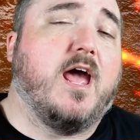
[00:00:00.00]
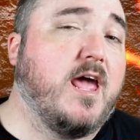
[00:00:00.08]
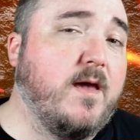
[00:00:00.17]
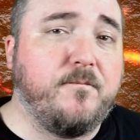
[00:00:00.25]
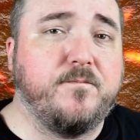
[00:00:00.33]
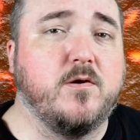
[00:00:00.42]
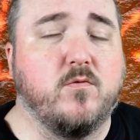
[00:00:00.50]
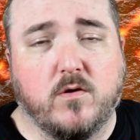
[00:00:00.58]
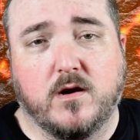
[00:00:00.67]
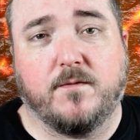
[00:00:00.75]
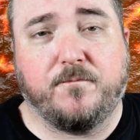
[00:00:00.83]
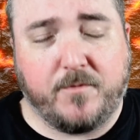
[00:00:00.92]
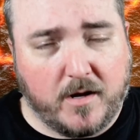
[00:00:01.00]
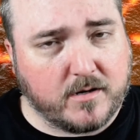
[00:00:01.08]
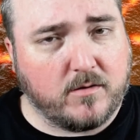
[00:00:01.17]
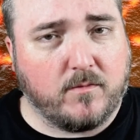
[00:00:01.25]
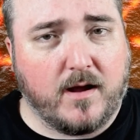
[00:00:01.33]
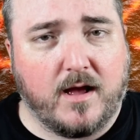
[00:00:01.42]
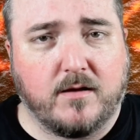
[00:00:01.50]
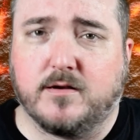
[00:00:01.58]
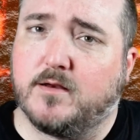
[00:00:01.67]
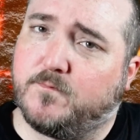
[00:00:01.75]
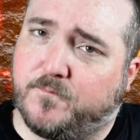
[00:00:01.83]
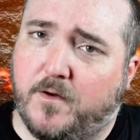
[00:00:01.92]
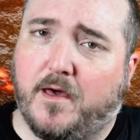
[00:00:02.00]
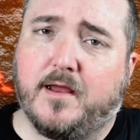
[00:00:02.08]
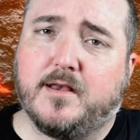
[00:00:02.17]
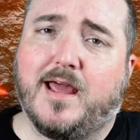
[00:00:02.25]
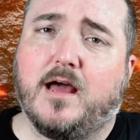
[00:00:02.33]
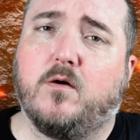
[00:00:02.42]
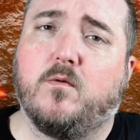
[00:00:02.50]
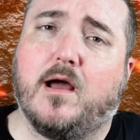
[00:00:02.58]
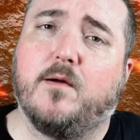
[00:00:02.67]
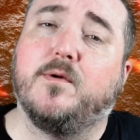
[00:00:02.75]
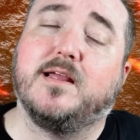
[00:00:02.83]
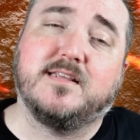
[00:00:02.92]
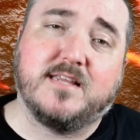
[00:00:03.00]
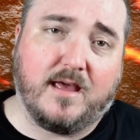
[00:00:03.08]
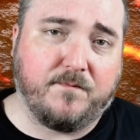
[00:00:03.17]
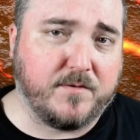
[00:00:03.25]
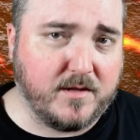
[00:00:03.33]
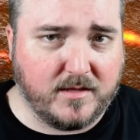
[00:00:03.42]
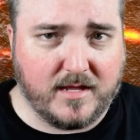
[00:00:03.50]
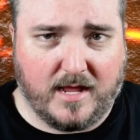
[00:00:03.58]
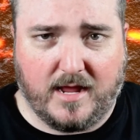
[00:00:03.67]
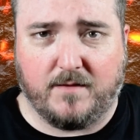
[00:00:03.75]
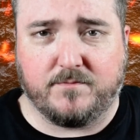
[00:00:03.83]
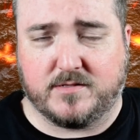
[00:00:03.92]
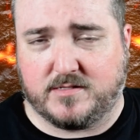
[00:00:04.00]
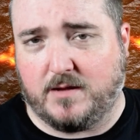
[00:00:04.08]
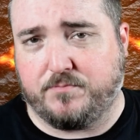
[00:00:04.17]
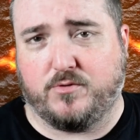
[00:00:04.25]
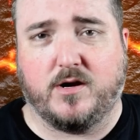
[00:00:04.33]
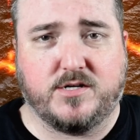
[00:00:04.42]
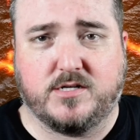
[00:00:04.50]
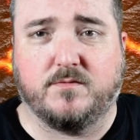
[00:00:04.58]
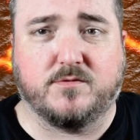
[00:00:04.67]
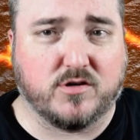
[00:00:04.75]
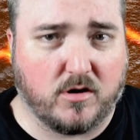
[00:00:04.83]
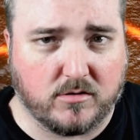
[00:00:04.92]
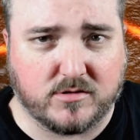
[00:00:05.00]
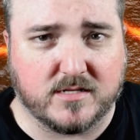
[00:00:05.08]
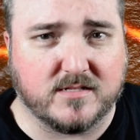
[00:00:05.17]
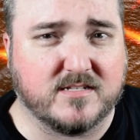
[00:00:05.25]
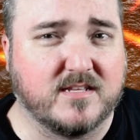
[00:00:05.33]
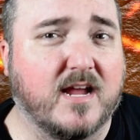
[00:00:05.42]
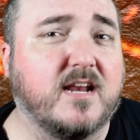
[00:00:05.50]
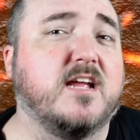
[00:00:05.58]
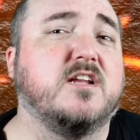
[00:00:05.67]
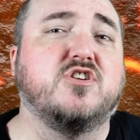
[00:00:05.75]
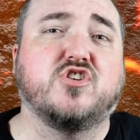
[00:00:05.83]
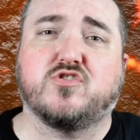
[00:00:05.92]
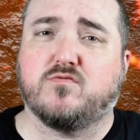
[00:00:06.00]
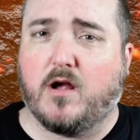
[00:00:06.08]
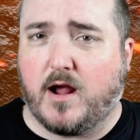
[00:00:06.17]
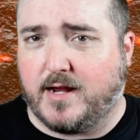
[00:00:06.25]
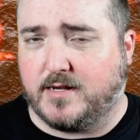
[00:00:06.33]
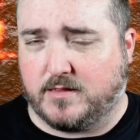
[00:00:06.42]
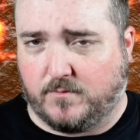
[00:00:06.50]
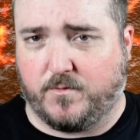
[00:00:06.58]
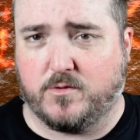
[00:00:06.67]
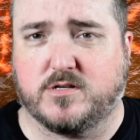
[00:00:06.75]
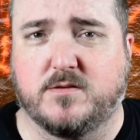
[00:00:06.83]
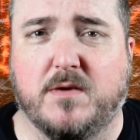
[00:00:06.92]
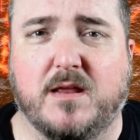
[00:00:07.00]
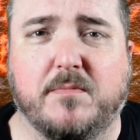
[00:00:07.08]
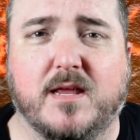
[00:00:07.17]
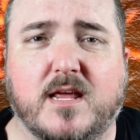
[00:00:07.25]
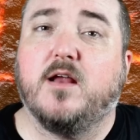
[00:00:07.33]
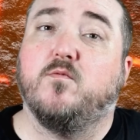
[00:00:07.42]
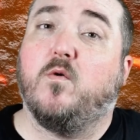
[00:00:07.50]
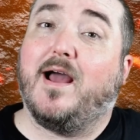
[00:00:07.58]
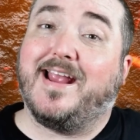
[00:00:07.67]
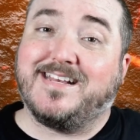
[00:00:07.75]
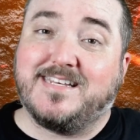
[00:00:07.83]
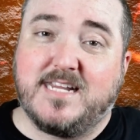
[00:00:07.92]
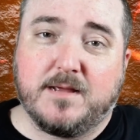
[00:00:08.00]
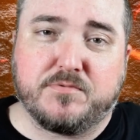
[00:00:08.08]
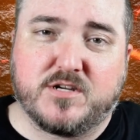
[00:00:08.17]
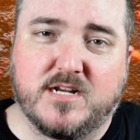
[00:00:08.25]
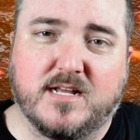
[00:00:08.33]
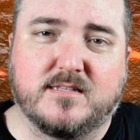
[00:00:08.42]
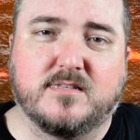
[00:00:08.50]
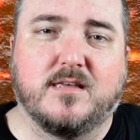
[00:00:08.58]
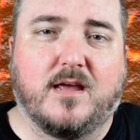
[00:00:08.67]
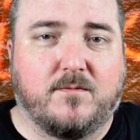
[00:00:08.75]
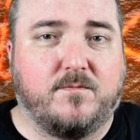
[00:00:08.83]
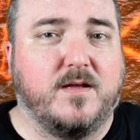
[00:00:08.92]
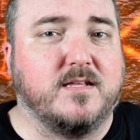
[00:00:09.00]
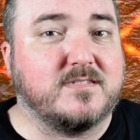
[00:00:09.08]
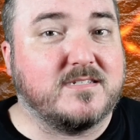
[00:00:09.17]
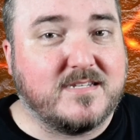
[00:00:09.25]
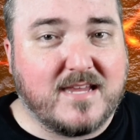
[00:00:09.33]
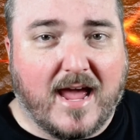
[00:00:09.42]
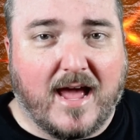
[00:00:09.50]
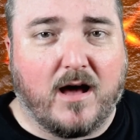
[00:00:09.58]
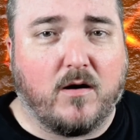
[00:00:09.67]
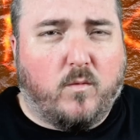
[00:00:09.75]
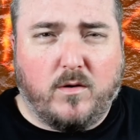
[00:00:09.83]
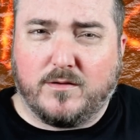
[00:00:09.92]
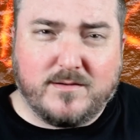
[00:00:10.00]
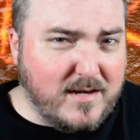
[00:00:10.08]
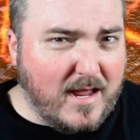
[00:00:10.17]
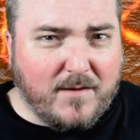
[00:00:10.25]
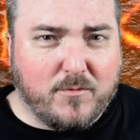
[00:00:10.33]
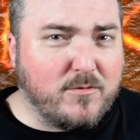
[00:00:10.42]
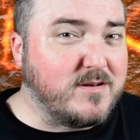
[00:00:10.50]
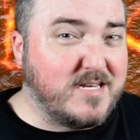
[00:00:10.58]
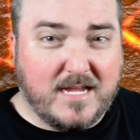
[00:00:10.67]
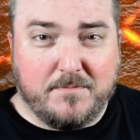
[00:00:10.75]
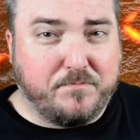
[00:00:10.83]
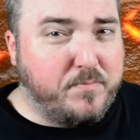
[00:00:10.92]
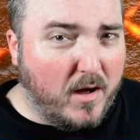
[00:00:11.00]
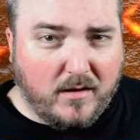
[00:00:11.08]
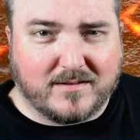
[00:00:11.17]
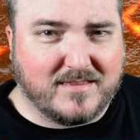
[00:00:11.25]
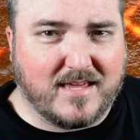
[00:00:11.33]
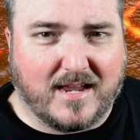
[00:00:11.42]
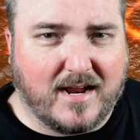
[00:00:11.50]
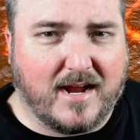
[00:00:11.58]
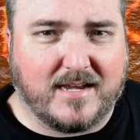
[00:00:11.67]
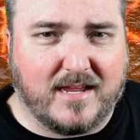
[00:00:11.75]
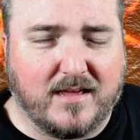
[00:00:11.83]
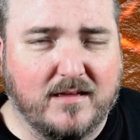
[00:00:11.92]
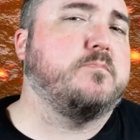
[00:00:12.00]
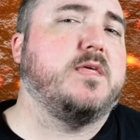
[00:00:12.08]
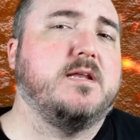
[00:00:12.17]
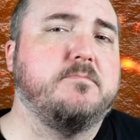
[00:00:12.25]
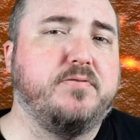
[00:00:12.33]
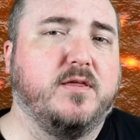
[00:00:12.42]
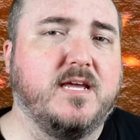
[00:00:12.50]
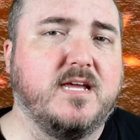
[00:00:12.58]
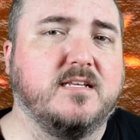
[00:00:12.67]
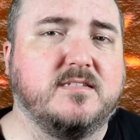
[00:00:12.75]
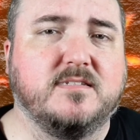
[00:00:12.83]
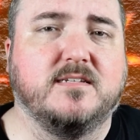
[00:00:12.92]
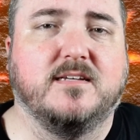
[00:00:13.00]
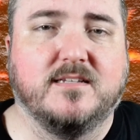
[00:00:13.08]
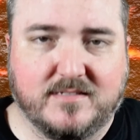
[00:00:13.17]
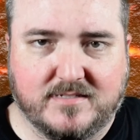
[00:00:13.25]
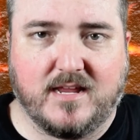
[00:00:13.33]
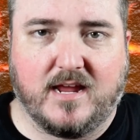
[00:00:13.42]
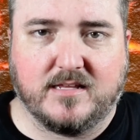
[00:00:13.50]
if you want to fuck around and find out why we definitely have the separation of church and state enshrined in the First Amendment and why dipshits like Vince Dao will never debunk that idea, then please Stay